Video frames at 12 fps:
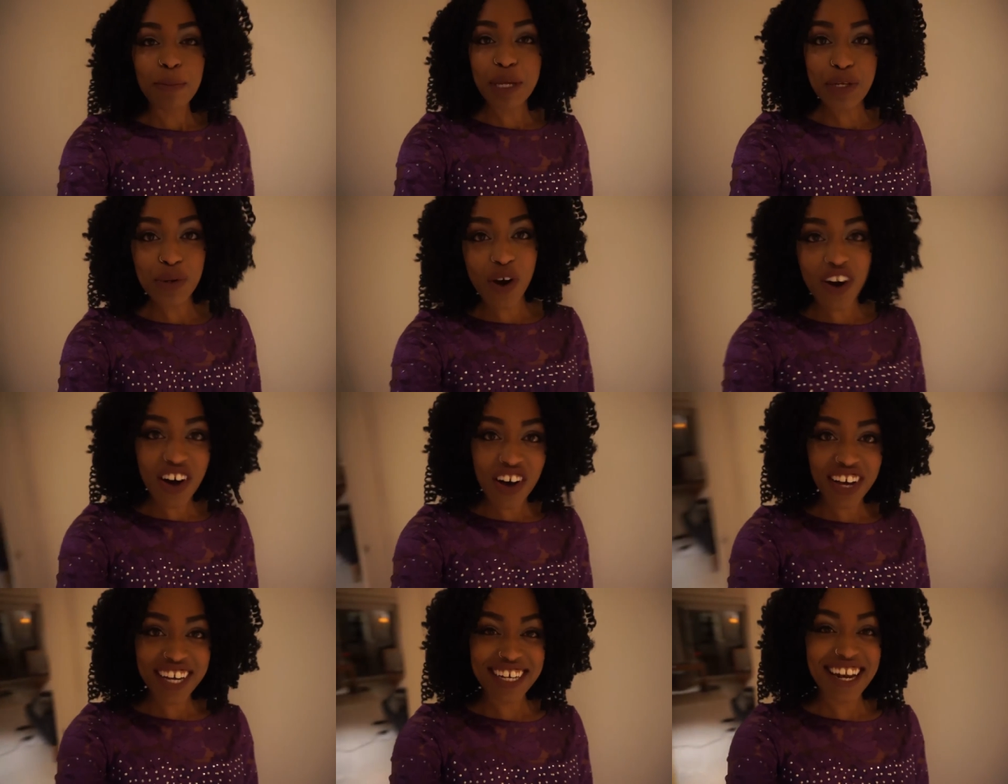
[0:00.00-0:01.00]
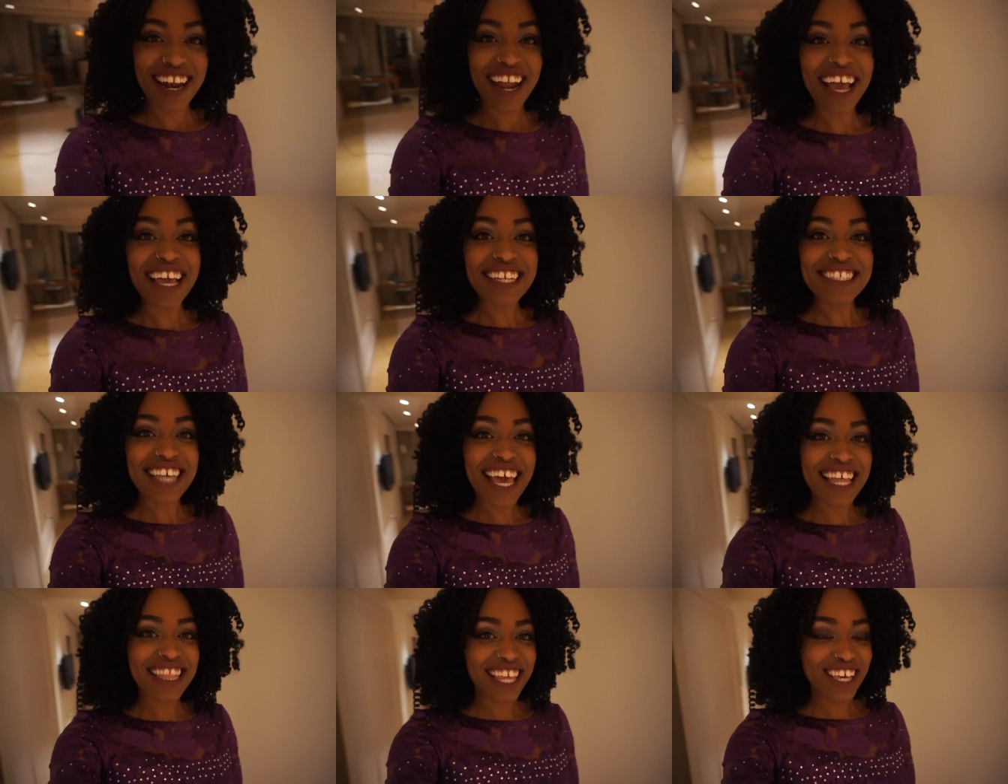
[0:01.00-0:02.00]
bid you all good night,
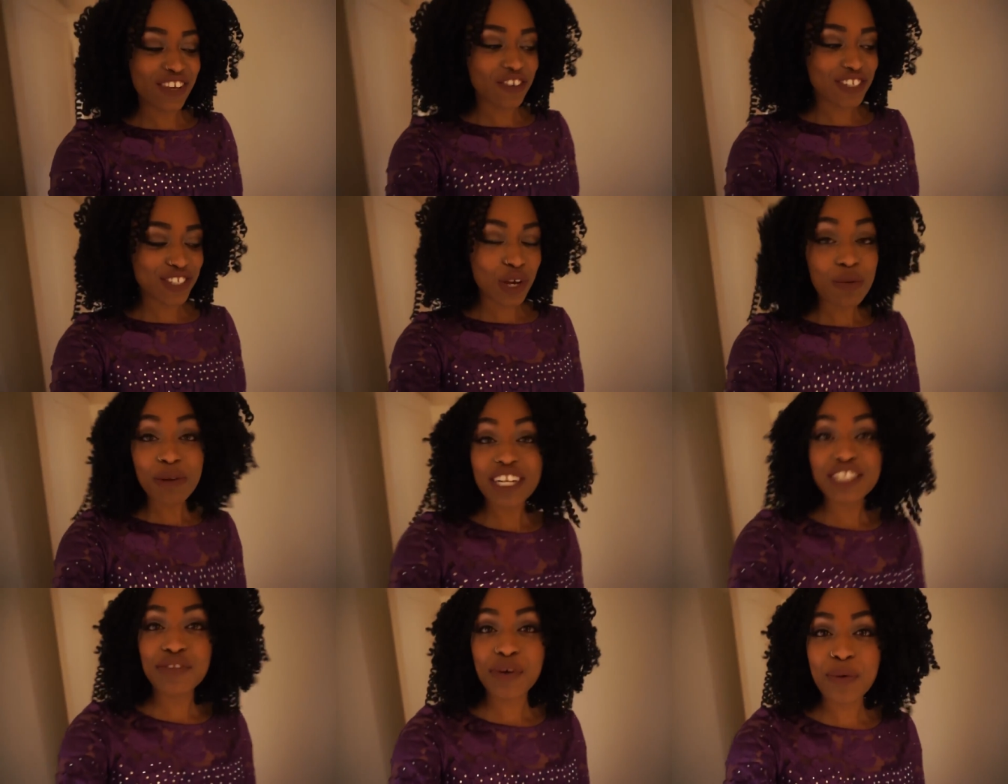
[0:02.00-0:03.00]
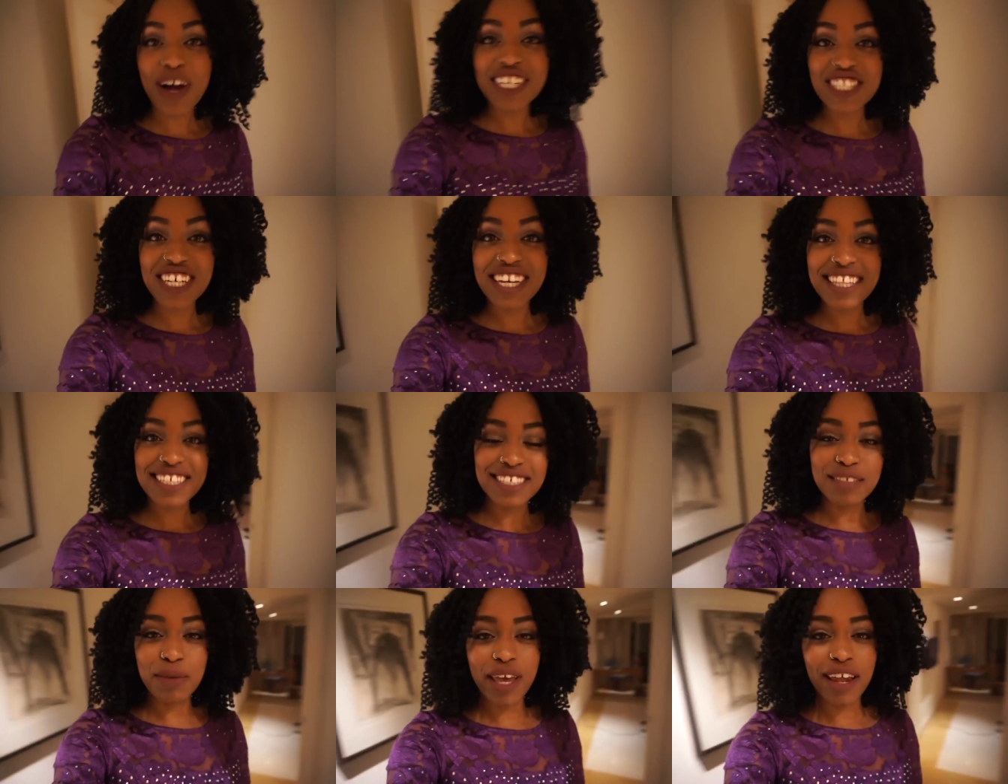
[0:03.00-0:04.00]
and thank you all so much for watching. This
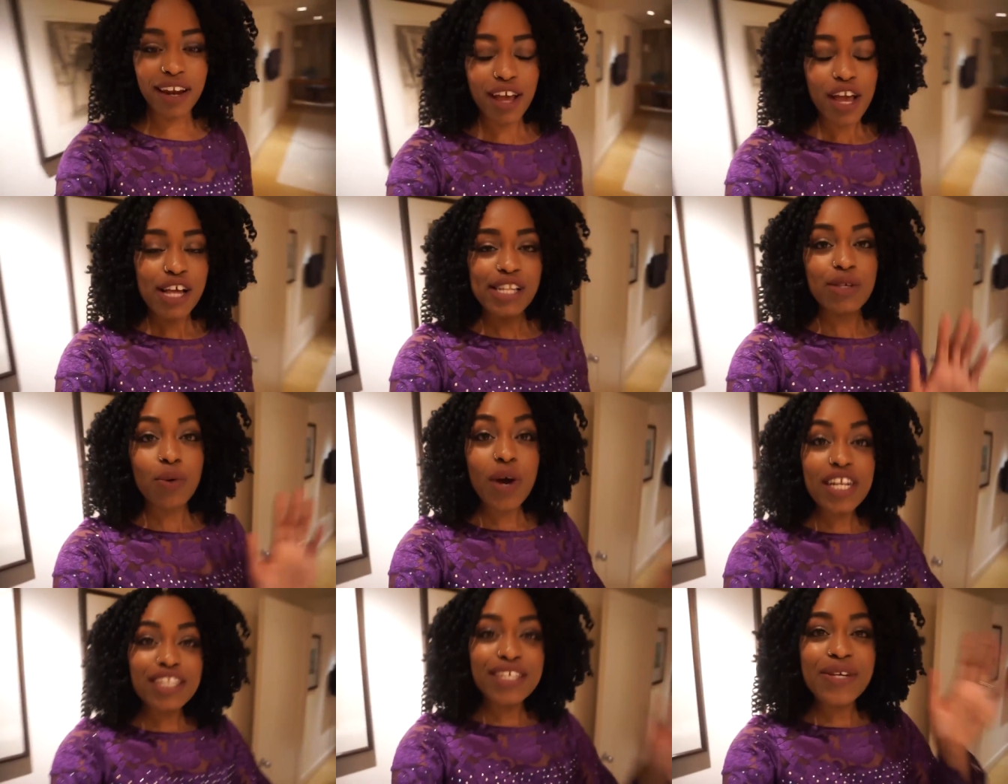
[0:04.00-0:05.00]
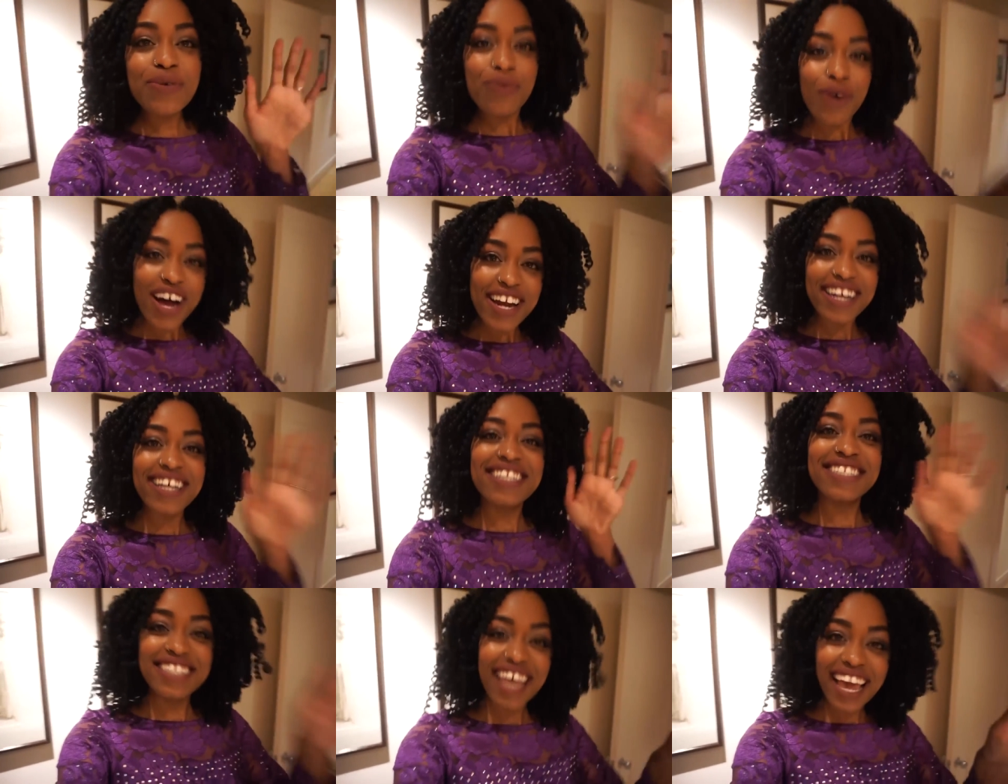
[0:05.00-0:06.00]
has been
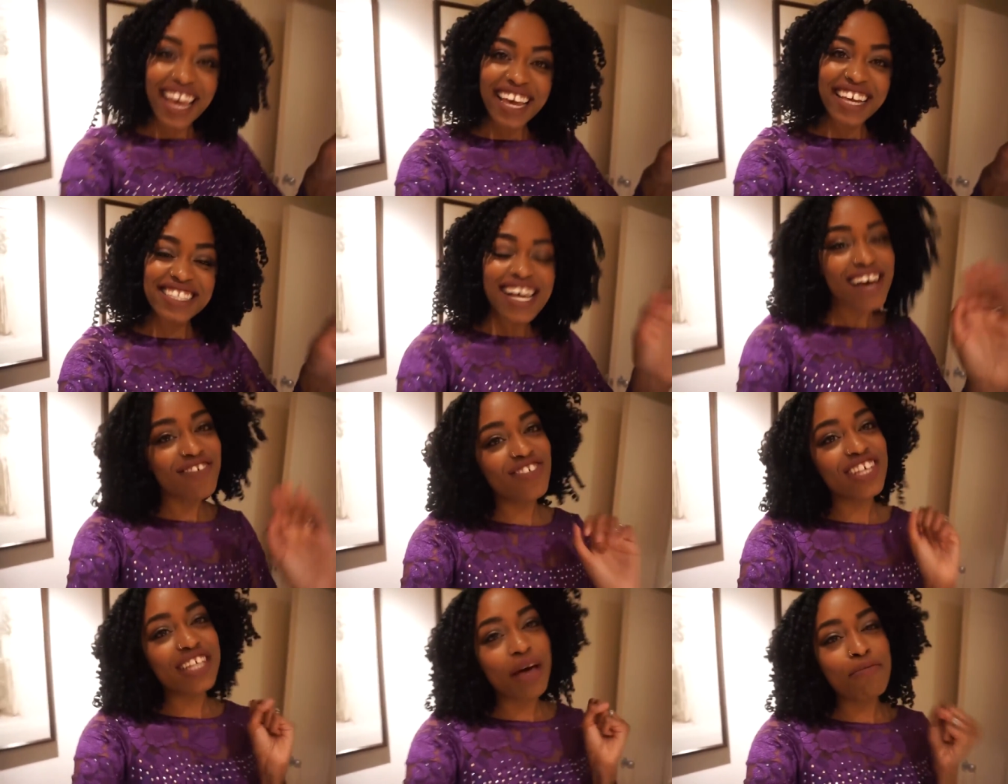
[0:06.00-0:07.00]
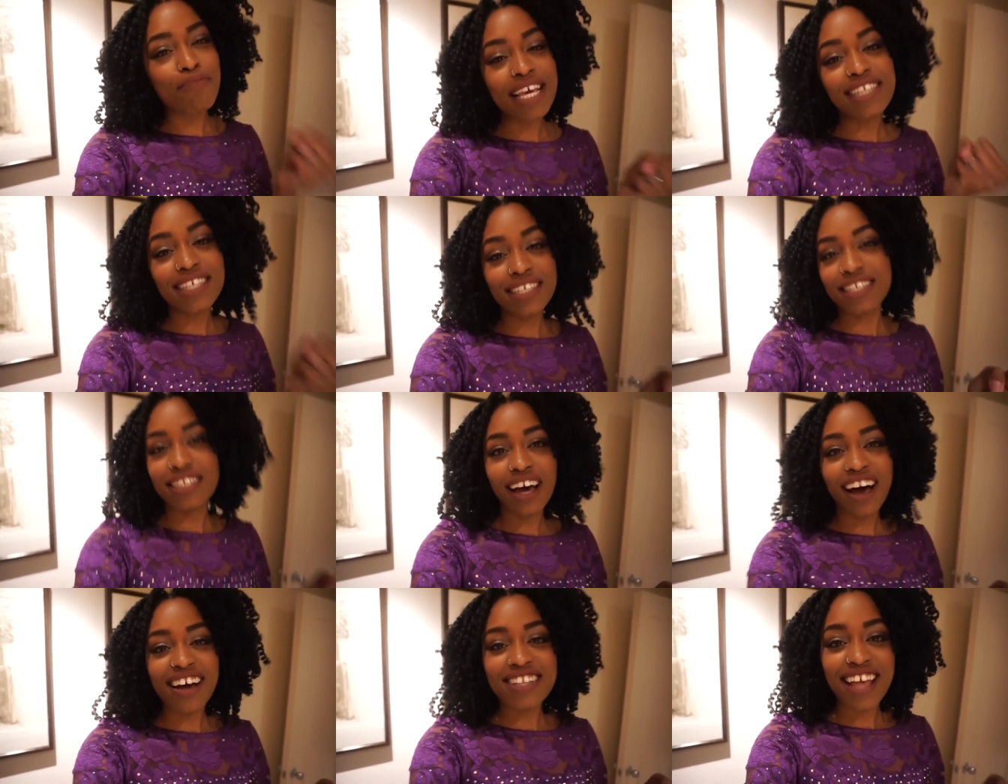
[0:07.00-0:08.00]
twenty-one days of this amazing
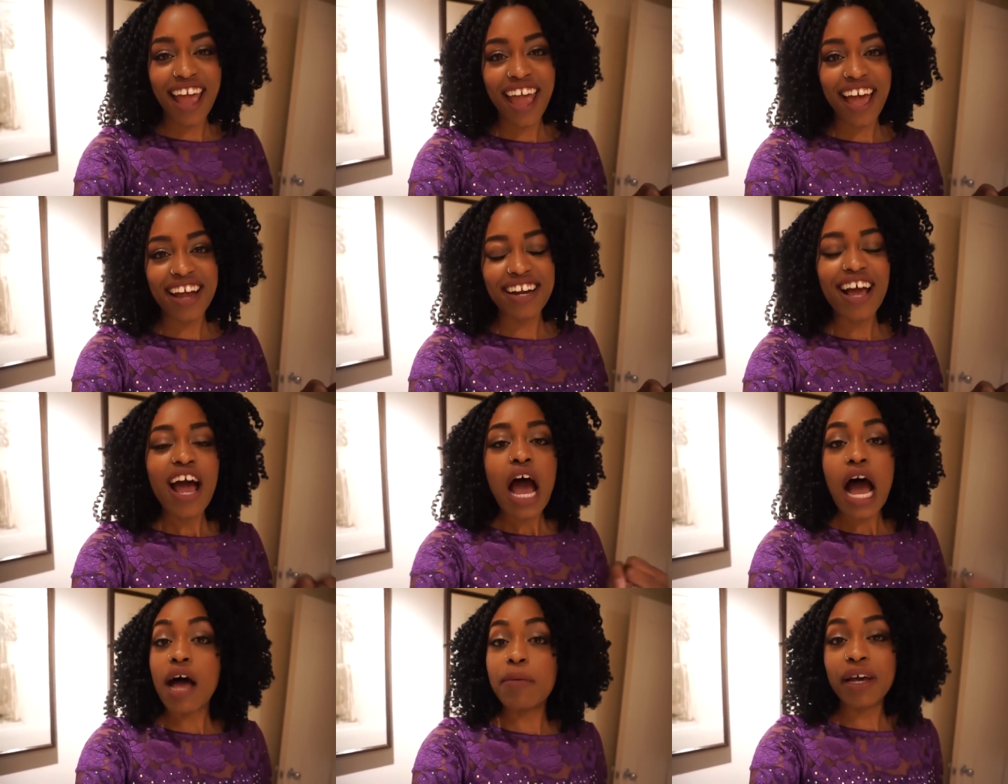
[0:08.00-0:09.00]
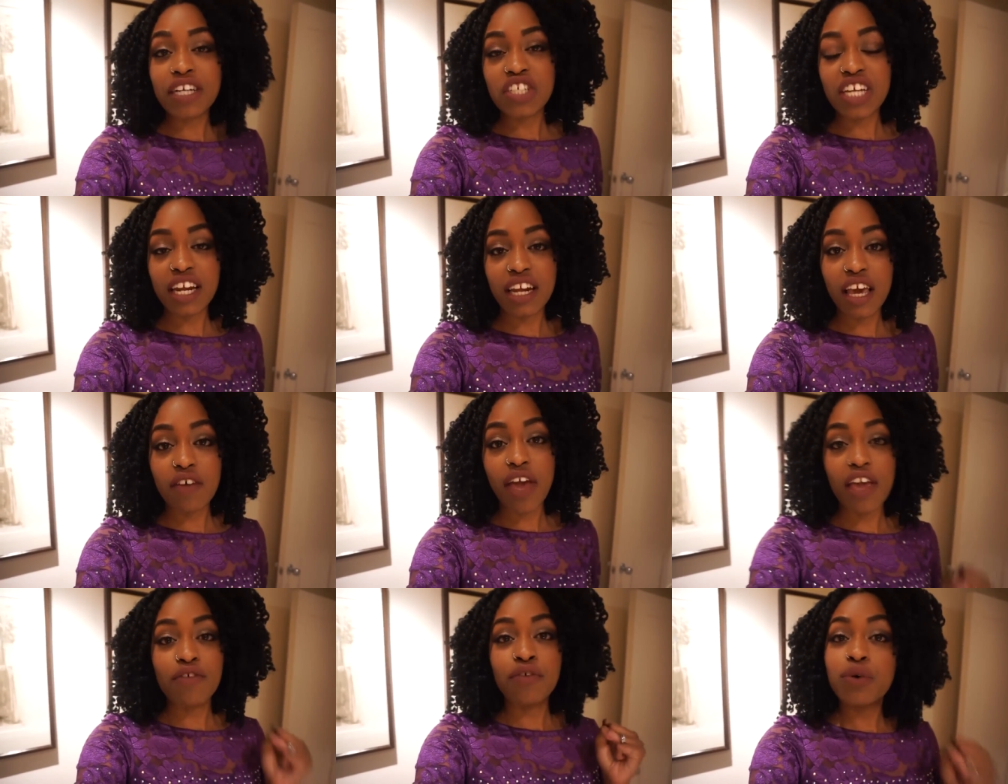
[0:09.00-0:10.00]
detox, and I'm actually going to give
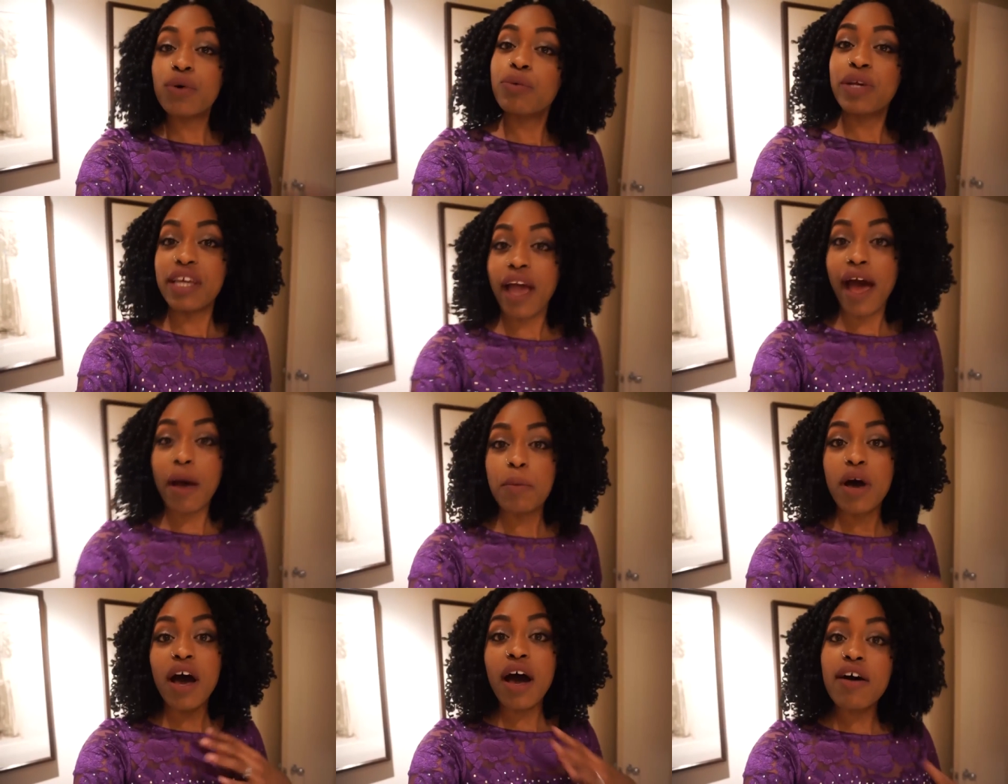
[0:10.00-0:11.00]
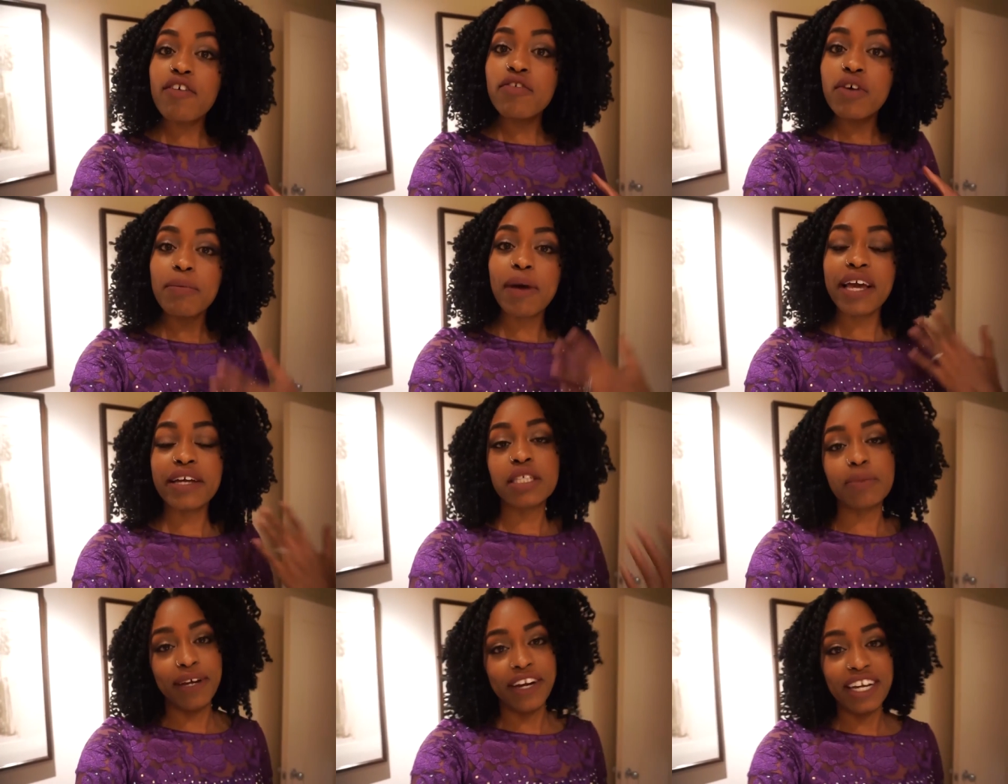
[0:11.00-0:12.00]
a full recap of my
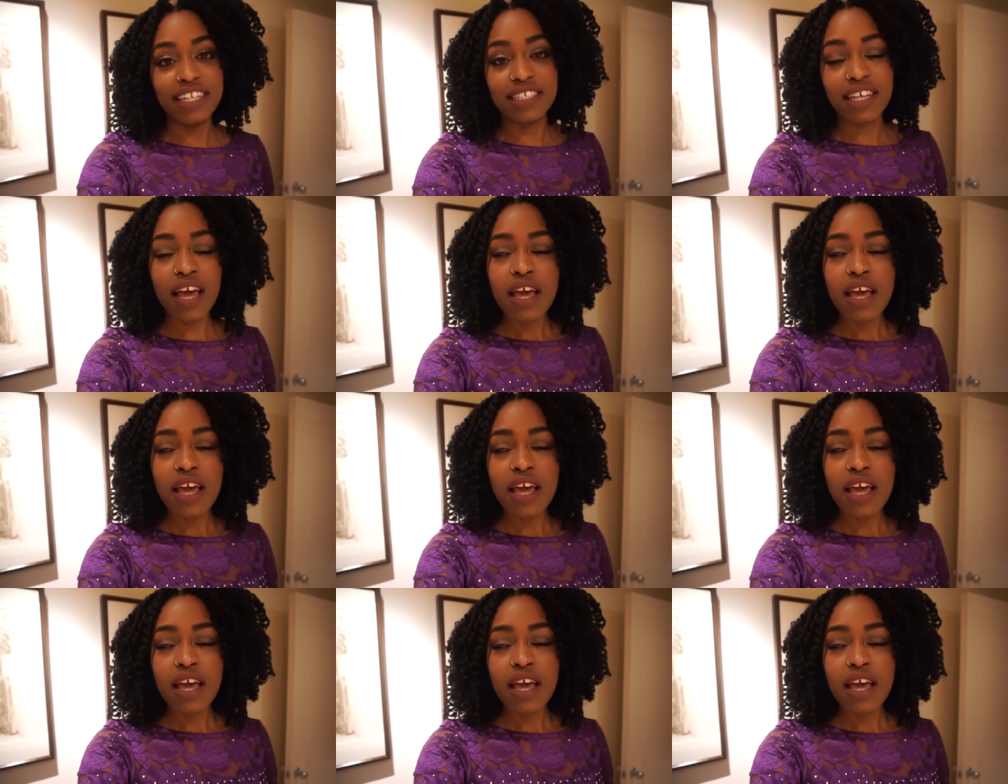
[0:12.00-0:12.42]
experience